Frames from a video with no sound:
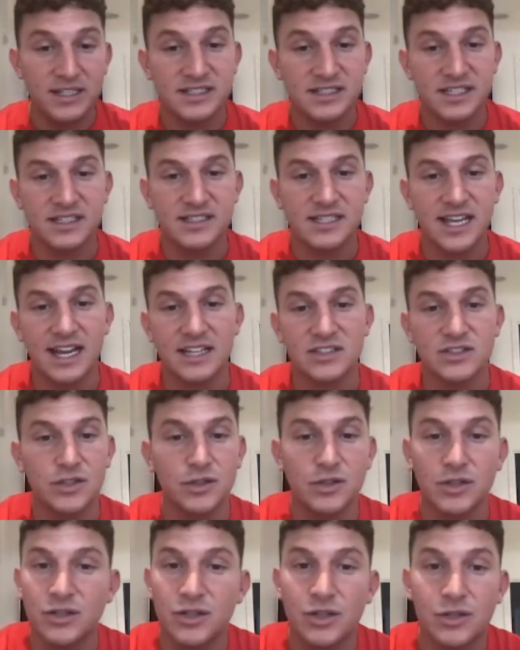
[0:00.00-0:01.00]
text, you
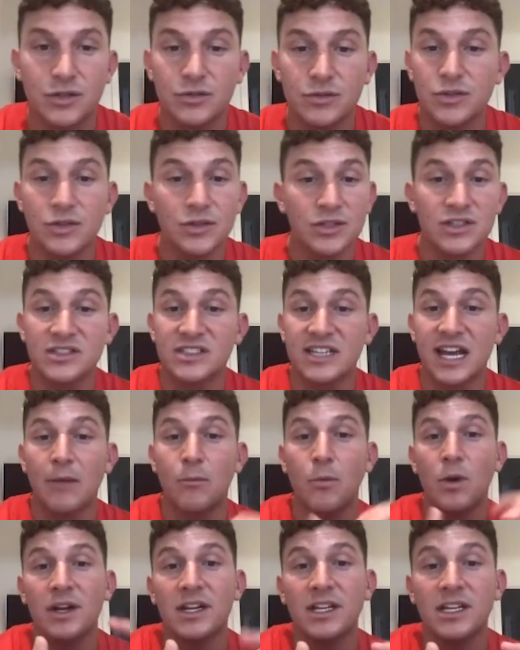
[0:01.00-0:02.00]
can scan
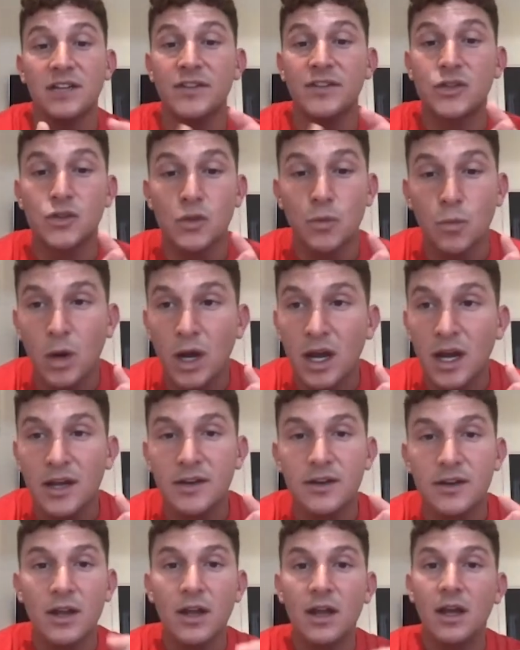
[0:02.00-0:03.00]
one individual word,
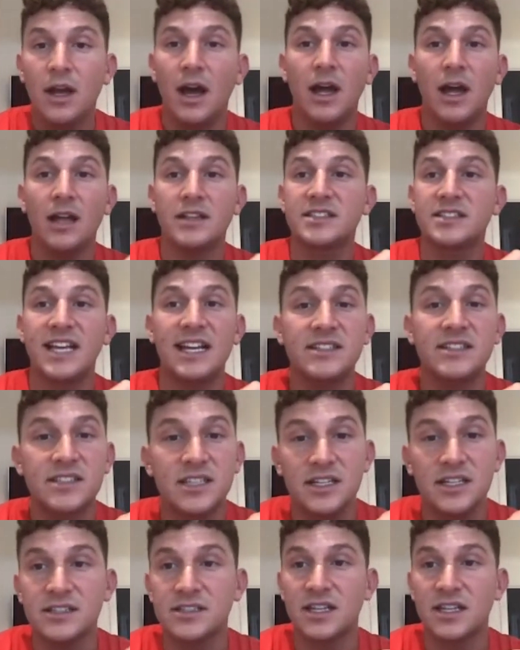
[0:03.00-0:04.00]
a
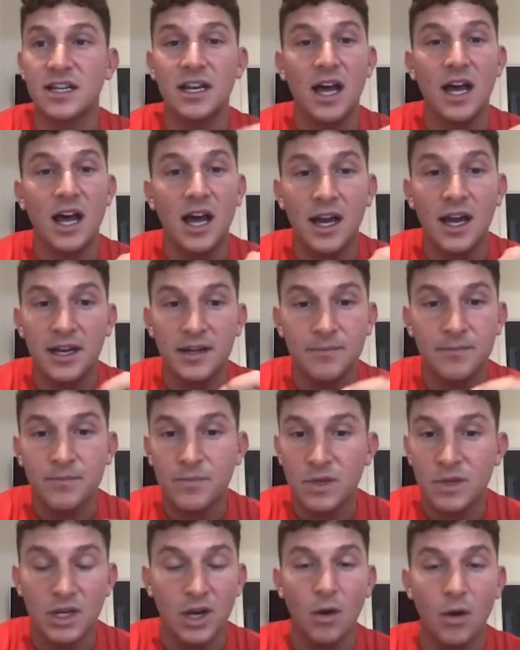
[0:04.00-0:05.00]
sentence, a line,
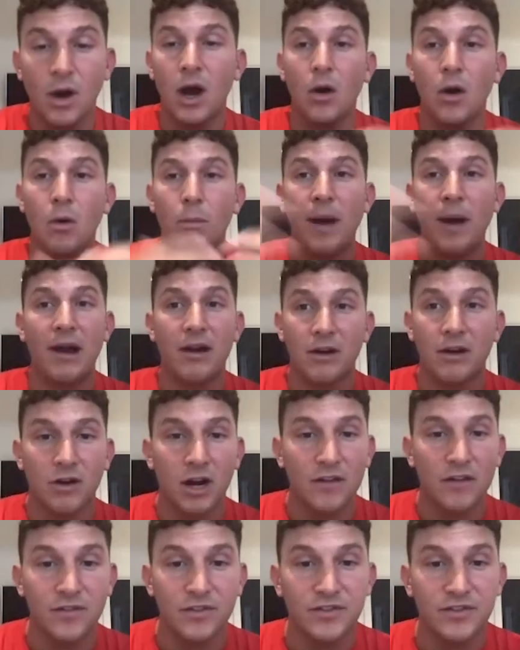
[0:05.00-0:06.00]
you know, a whole
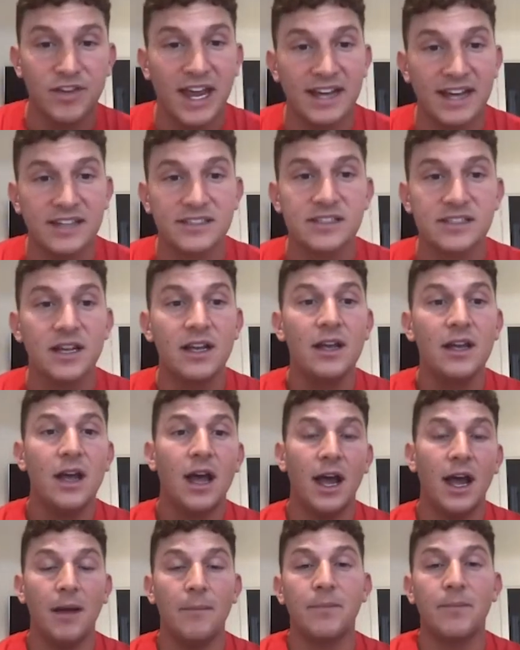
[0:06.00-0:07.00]
paragraph of text,
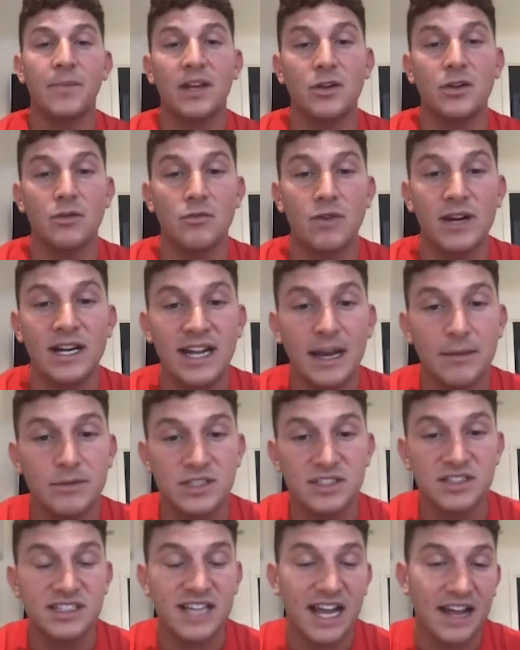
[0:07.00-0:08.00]
and you're really able to
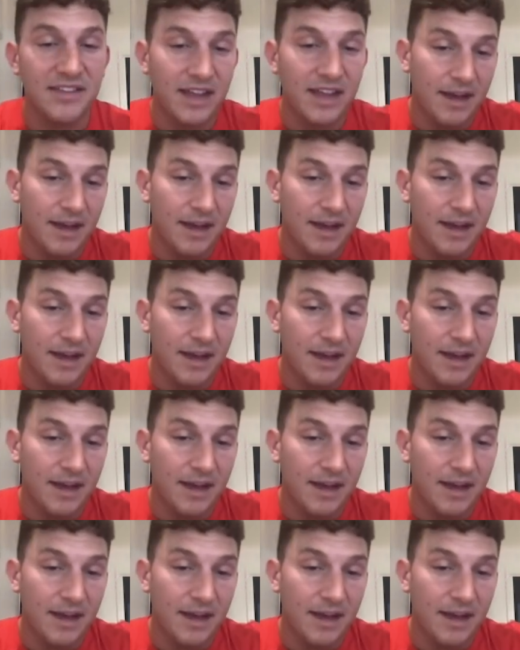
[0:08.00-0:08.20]
scan that